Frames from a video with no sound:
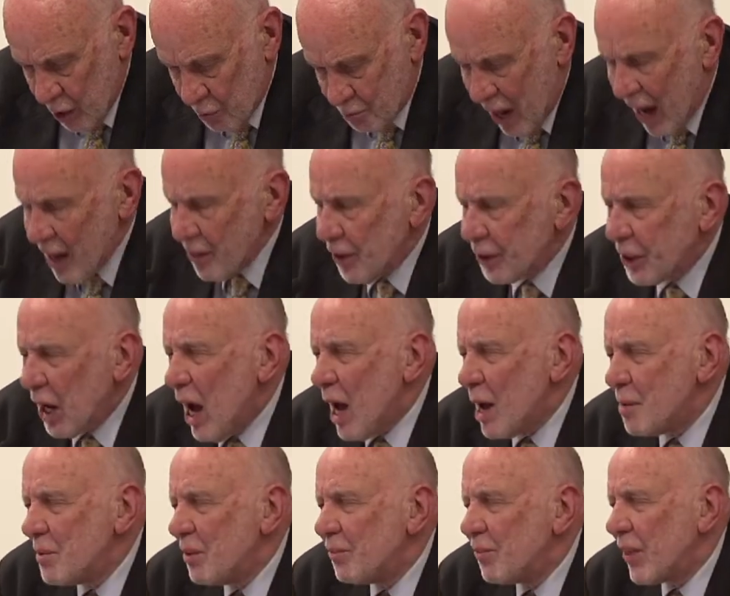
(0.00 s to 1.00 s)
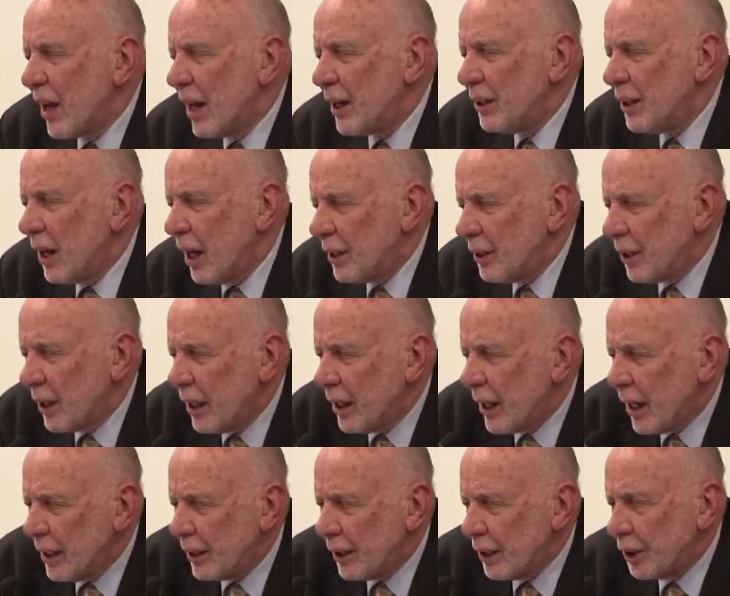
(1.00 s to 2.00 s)
by the time of that
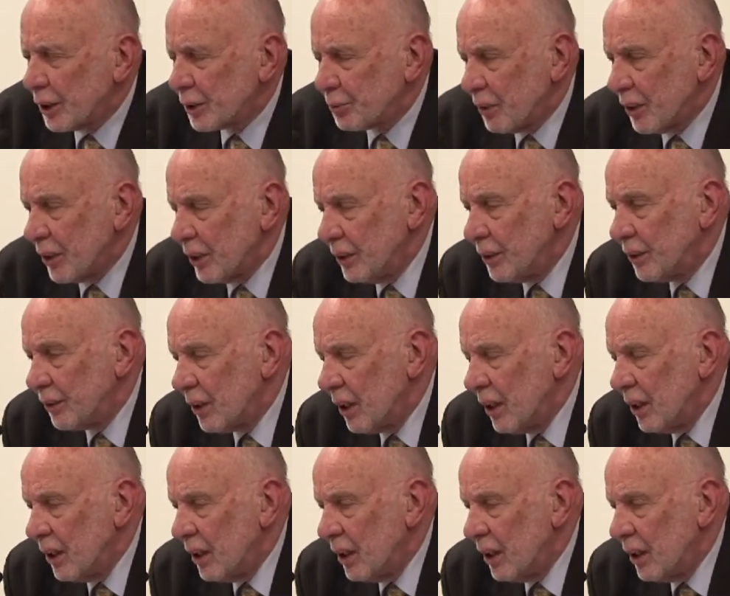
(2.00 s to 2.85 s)
1980 speech,